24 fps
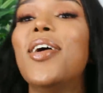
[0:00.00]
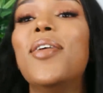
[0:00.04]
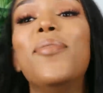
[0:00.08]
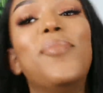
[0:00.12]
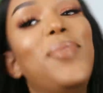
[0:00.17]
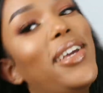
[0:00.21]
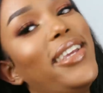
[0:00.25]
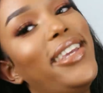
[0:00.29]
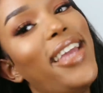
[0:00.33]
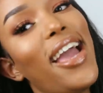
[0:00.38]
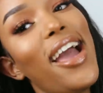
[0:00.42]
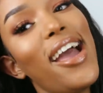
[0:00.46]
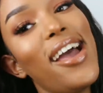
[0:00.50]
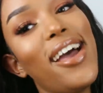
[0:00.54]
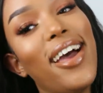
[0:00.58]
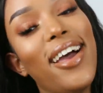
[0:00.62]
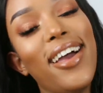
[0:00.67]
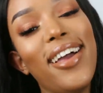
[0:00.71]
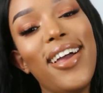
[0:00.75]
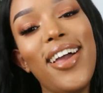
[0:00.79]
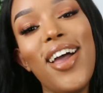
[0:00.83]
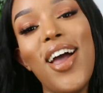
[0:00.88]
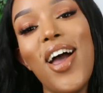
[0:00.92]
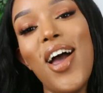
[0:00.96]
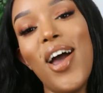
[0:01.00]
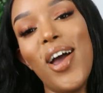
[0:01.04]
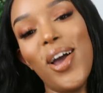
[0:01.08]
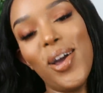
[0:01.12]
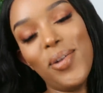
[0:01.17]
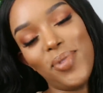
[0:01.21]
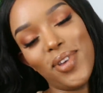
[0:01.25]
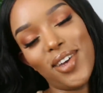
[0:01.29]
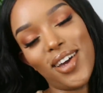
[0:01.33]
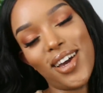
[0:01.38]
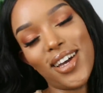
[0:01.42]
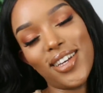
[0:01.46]
But yeah, I
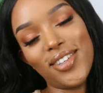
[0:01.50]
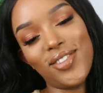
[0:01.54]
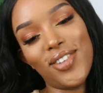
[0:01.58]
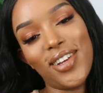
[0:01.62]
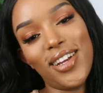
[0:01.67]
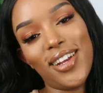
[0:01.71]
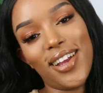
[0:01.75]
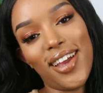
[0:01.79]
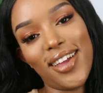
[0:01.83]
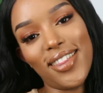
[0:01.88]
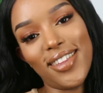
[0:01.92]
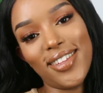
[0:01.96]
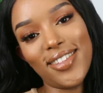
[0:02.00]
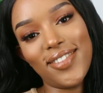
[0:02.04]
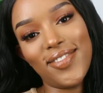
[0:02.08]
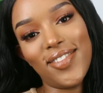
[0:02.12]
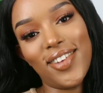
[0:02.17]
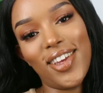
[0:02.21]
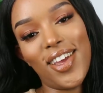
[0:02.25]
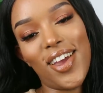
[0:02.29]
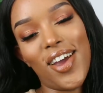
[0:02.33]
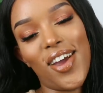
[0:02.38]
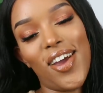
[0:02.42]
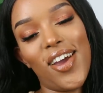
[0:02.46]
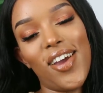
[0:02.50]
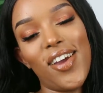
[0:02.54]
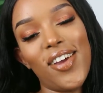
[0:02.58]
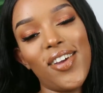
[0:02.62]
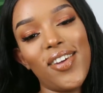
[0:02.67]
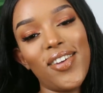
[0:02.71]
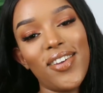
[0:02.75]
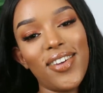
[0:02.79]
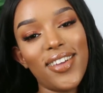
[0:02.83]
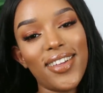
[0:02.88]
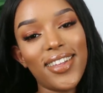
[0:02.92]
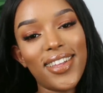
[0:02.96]
hope you guys really like this
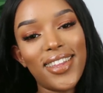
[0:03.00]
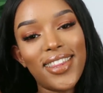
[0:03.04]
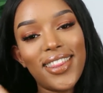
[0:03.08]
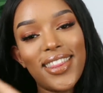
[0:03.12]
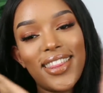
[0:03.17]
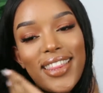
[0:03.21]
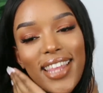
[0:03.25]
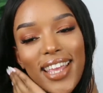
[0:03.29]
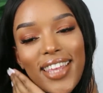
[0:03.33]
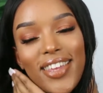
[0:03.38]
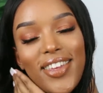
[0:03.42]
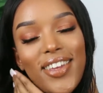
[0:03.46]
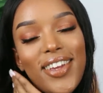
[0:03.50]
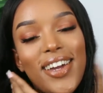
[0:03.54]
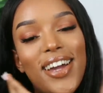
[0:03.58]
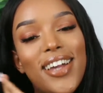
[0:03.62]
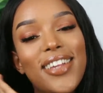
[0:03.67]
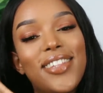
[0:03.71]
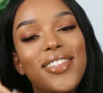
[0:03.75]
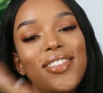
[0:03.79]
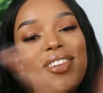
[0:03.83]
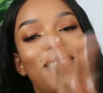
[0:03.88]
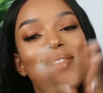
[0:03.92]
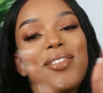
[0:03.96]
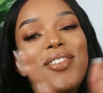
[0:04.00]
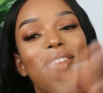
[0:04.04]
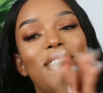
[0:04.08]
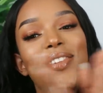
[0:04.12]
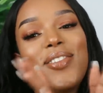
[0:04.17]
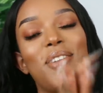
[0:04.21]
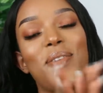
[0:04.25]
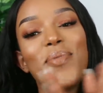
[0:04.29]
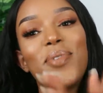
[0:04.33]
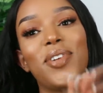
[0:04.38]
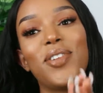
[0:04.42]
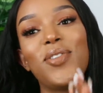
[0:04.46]
video. Thank you guys so, so,
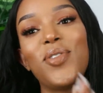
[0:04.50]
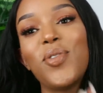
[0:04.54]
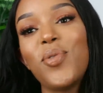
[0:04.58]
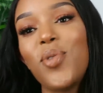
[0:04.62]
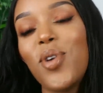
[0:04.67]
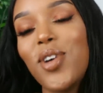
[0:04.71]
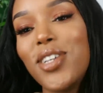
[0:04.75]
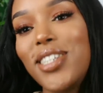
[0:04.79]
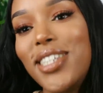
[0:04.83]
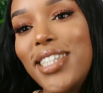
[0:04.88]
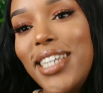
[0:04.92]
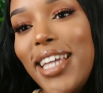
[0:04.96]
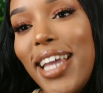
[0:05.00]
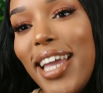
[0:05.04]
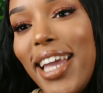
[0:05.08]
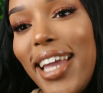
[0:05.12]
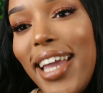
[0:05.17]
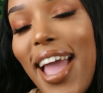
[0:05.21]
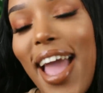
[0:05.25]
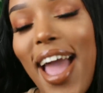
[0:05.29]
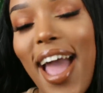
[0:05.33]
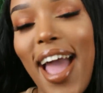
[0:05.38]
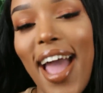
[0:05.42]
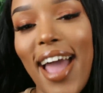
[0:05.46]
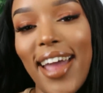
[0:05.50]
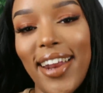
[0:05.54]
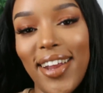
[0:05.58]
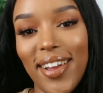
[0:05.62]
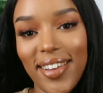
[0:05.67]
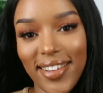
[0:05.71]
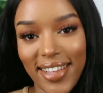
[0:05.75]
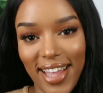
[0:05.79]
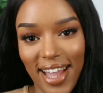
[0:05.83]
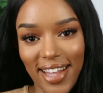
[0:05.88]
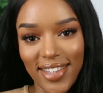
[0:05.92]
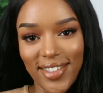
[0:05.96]
so much for watching and
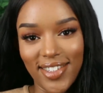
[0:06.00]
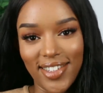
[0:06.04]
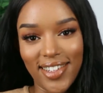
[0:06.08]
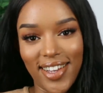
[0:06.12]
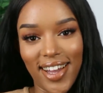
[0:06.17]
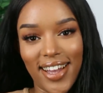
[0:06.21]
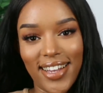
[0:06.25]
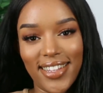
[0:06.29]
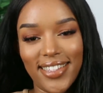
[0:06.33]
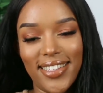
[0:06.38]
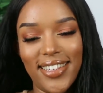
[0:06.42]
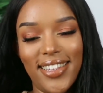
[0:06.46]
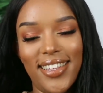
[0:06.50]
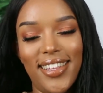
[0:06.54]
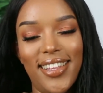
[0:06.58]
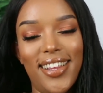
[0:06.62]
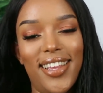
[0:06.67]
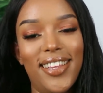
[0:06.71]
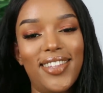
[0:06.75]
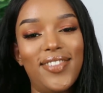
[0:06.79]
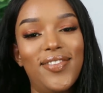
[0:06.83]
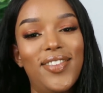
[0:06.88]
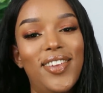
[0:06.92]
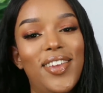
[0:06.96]
I'll catch you guys in the next